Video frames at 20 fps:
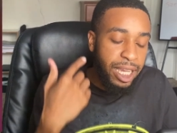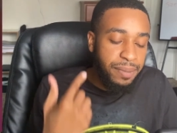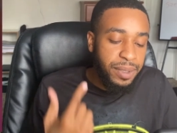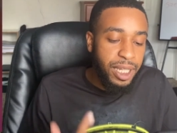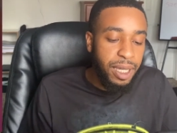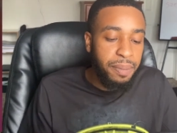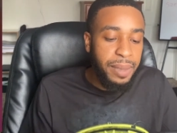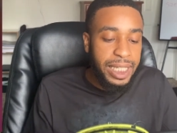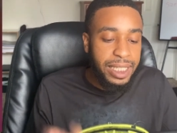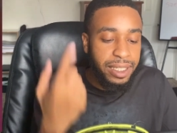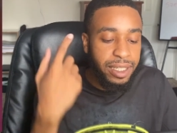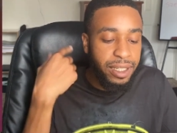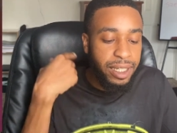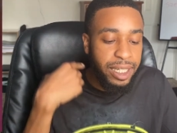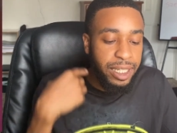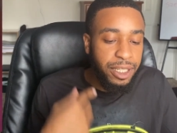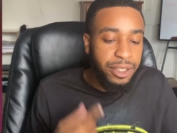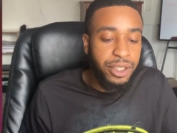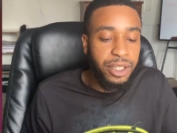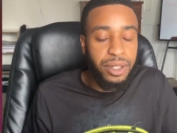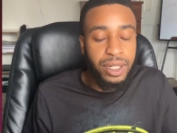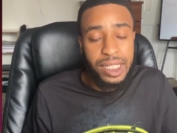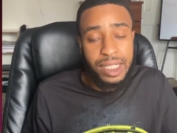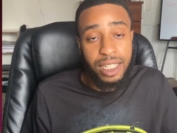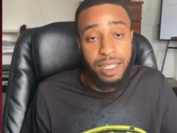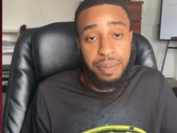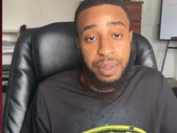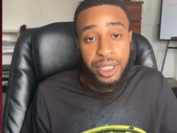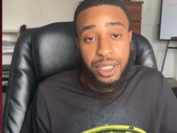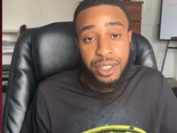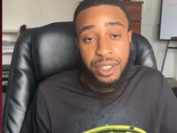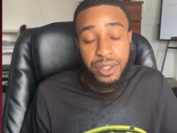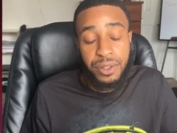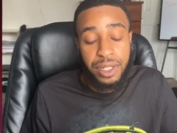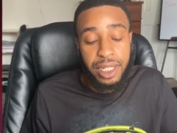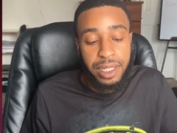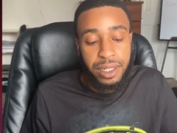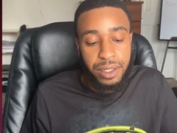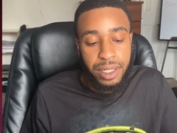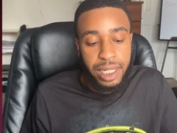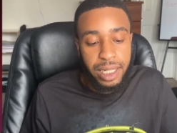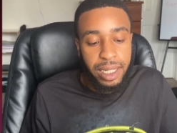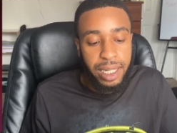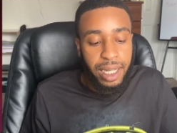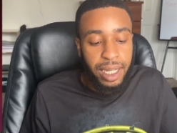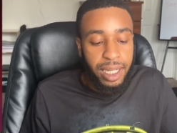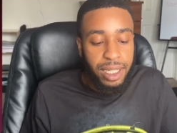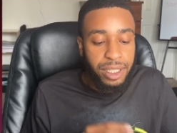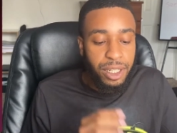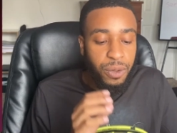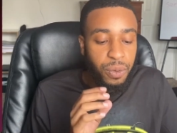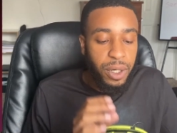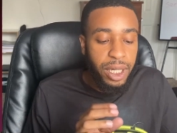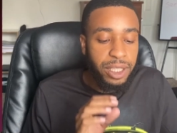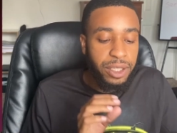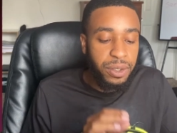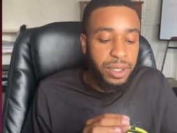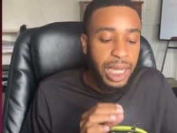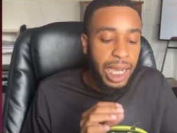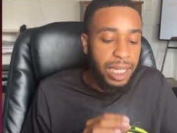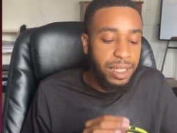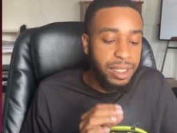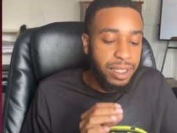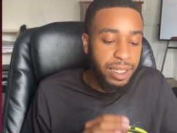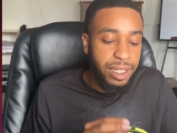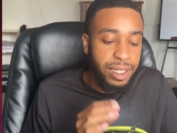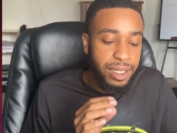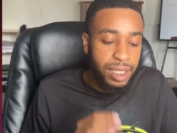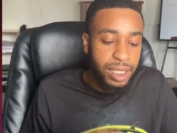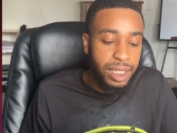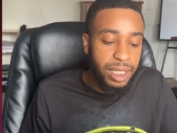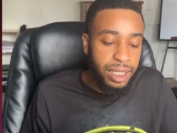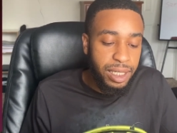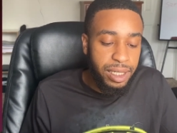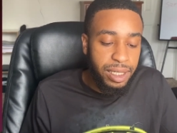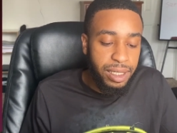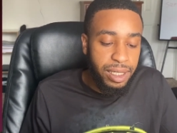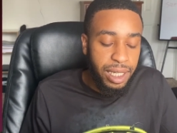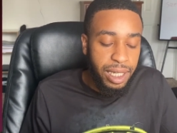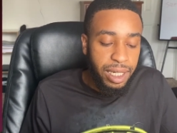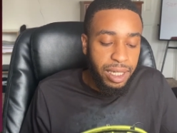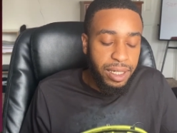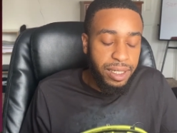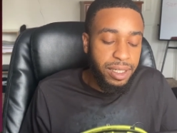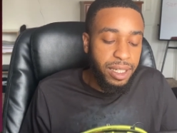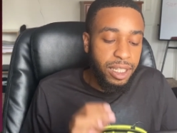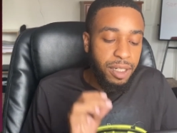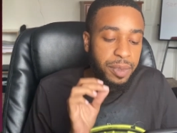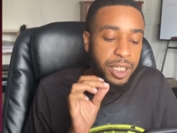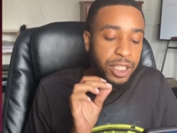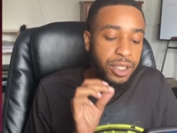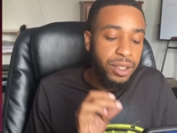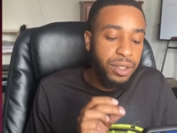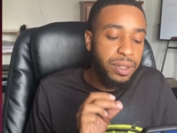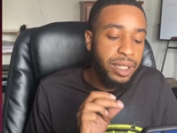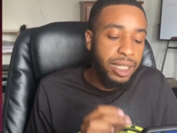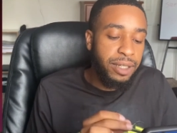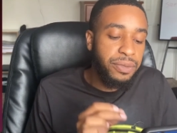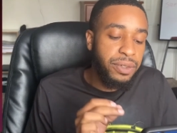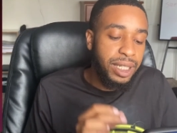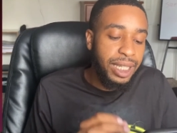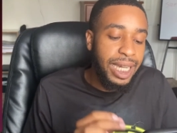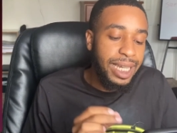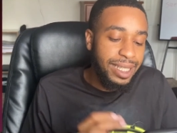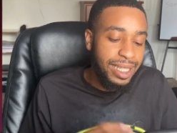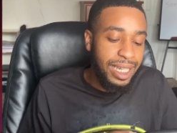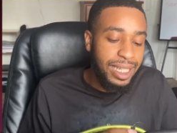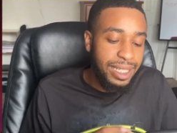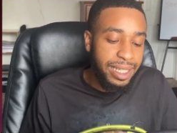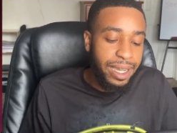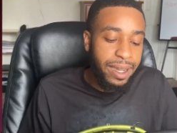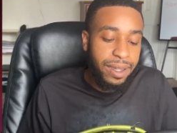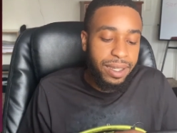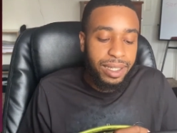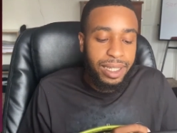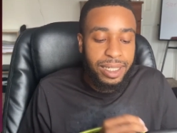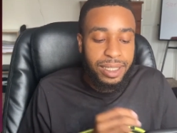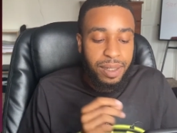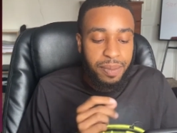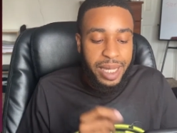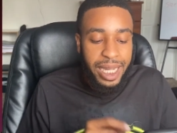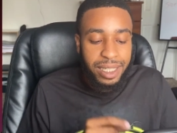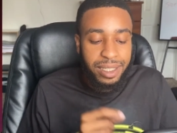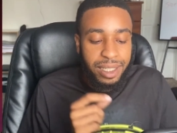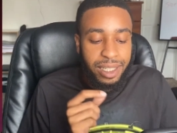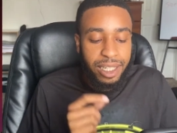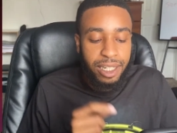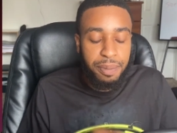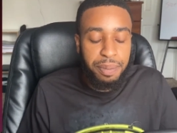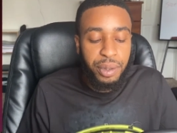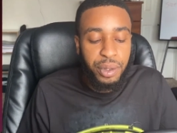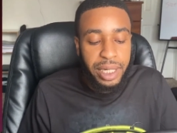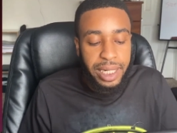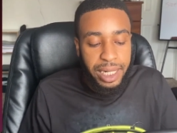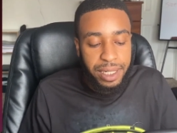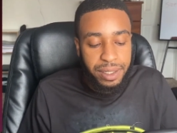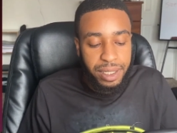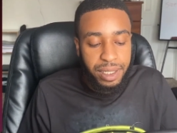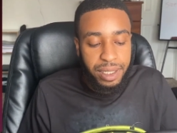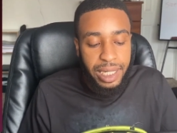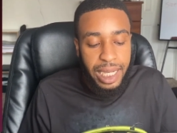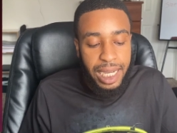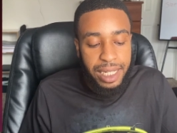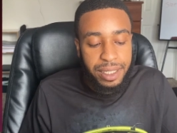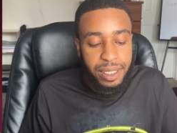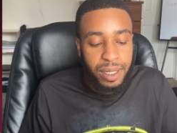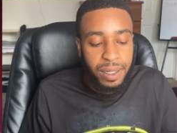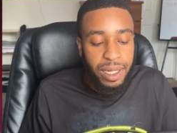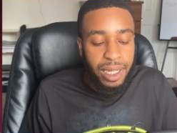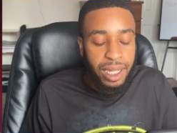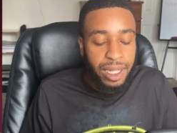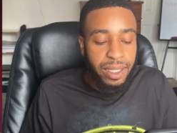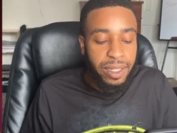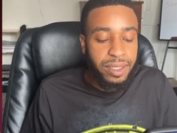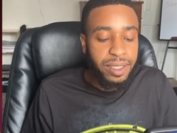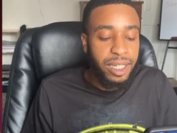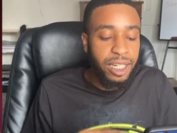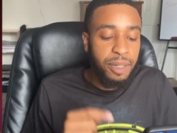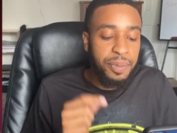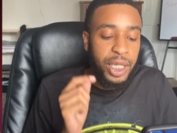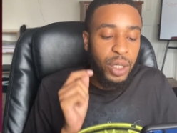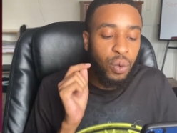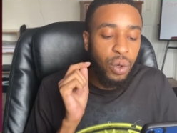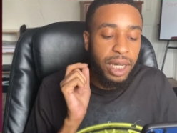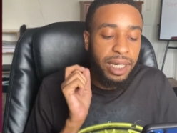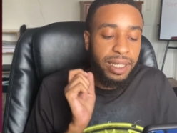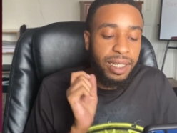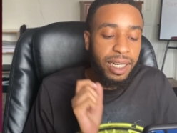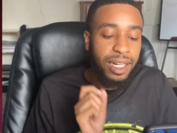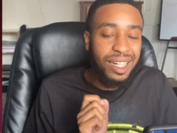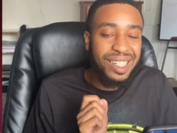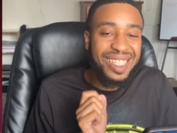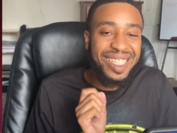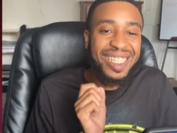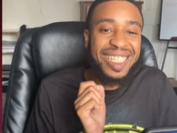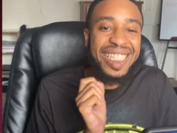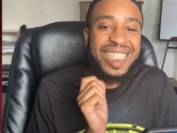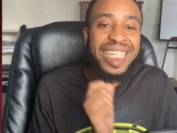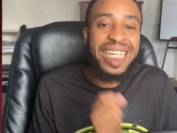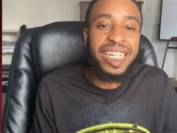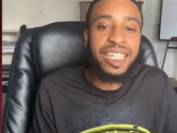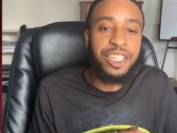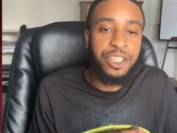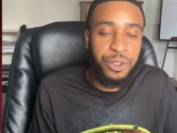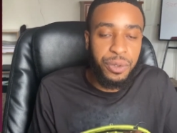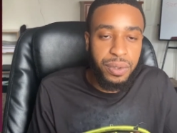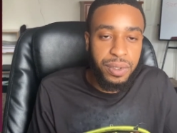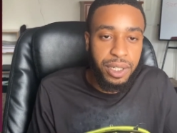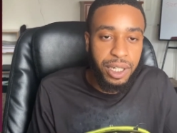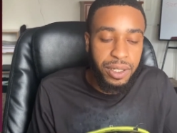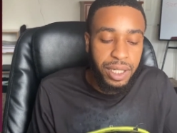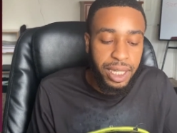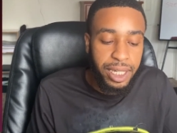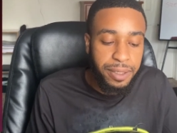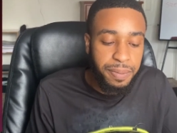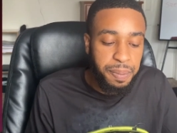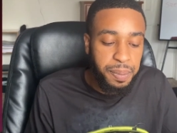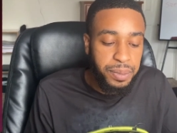So I'm about to go ahead and throw this up on the screen, okay? So what you guys are gonna see is there's gonna be 3 different lot size calculators I'm actually gonna point out to you guys. So there's gonna be one called Stinu, okay?